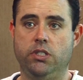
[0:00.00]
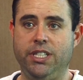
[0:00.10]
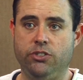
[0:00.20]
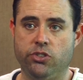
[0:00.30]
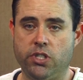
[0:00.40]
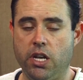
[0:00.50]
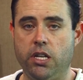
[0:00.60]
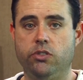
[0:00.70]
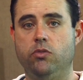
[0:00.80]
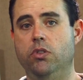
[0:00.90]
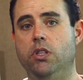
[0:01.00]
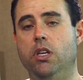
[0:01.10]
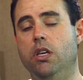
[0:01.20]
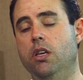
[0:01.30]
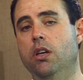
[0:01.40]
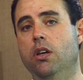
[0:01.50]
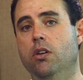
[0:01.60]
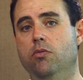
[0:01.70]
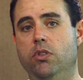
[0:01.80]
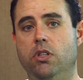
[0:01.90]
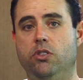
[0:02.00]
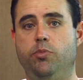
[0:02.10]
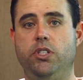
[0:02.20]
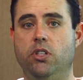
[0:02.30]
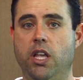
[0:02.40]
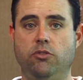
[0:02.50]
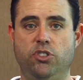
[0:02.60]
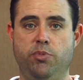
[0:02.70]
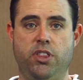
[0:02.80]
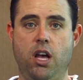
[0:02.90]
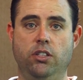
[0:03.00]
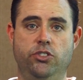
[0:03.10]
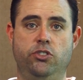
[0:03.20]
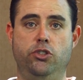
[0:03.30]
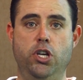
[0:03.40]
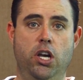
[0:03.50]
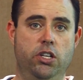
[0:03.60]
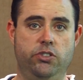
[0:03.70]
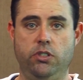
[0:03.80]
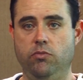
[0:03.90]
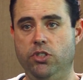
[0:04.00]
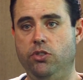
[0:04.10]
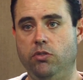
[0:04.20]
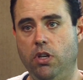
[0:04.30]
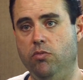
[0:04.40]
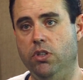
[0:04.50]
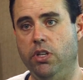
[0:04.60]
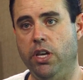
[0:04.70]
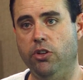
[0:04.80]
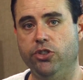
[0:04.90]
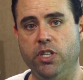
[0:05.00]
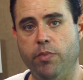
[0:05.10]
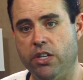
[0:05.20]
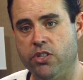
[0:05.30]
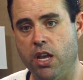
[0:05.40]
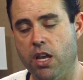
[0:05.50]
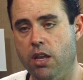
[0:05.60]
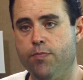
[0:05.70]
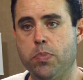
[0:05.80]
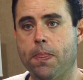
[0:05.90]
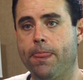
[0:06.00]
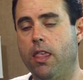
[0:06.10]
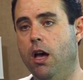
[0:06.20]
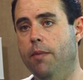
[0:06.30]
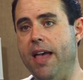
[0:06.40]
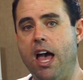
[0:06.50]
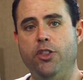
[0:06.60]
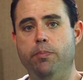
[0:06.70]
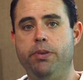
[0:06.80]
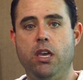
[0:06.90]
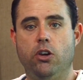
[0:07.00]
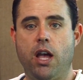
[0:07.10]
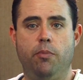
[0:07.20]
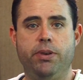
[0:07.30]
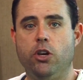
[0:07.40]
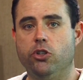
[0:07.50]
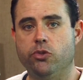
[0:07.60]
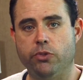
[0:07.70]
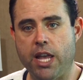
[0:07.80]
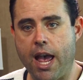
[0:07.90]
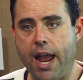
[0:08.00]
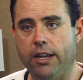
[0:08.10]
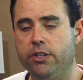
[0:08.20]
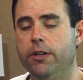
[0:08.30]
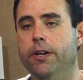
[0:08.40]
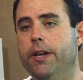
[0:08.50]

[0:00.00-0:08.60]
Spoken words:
the teacher says, what the speech and language pathologist does and what he or she may say, how peers react.